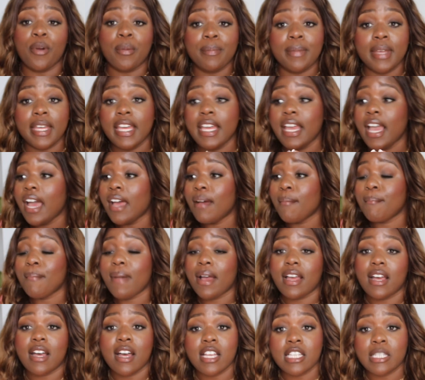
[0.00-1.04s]
for me,
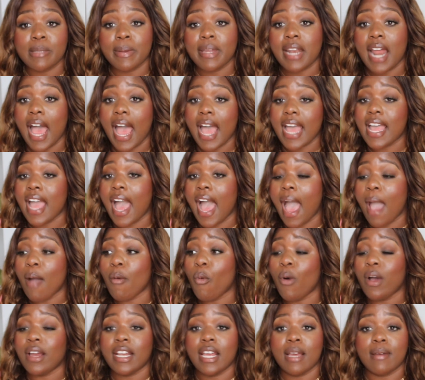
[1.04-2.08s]
my husband,
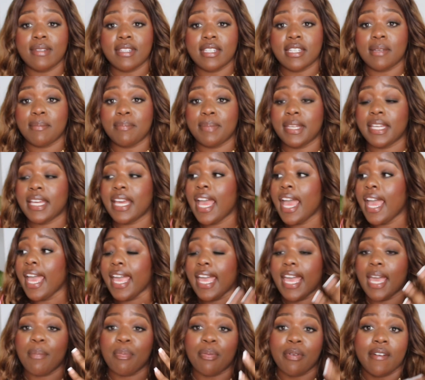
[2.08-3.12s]
I want him to be
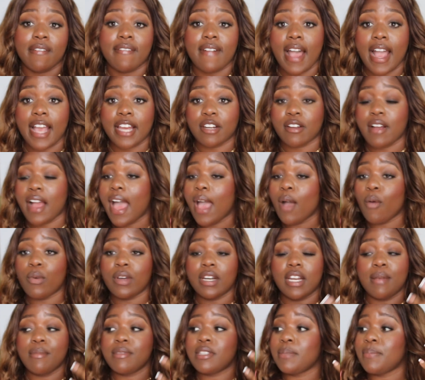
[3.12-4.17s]
a provider. I
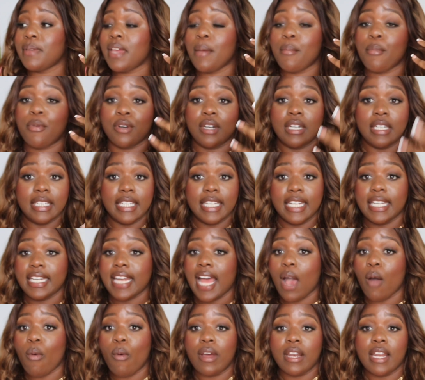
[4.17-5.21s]
want him to be able to
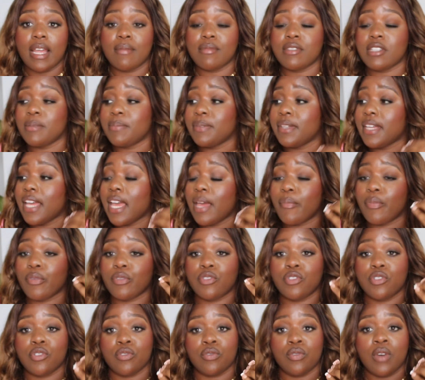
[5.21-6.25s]
lead. I want him to be
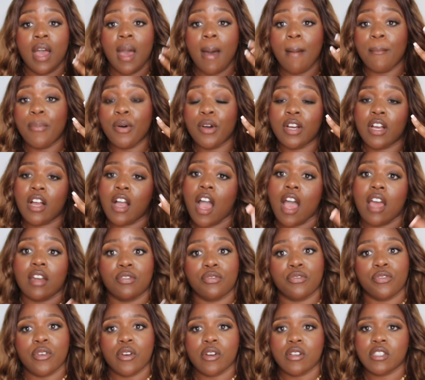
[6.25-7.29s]
able to put
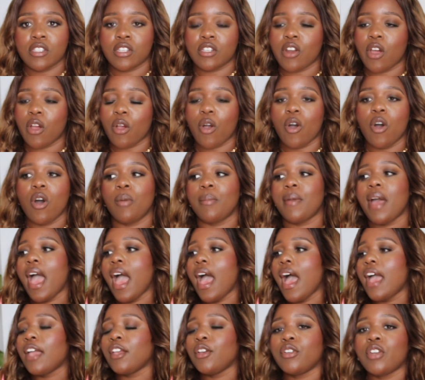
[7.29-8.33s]
God first in our home.
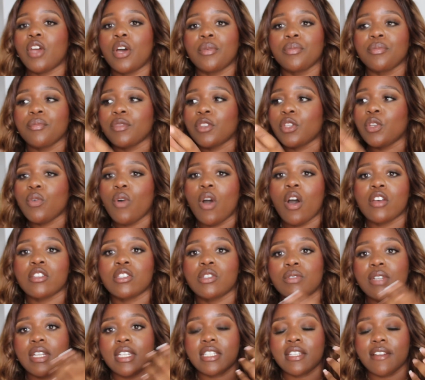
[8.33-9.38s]
You know, you
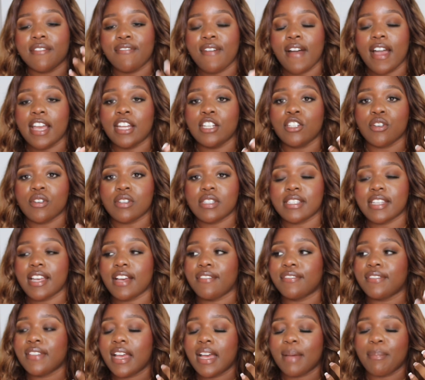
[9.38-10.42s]
also need to find
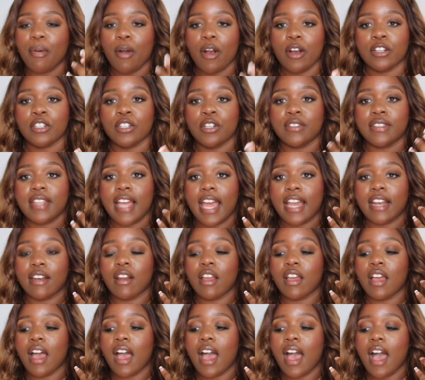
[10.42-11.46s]
yourself a partner that
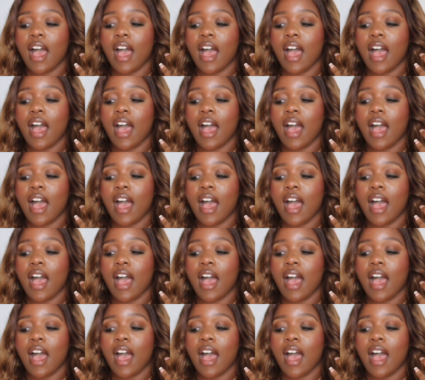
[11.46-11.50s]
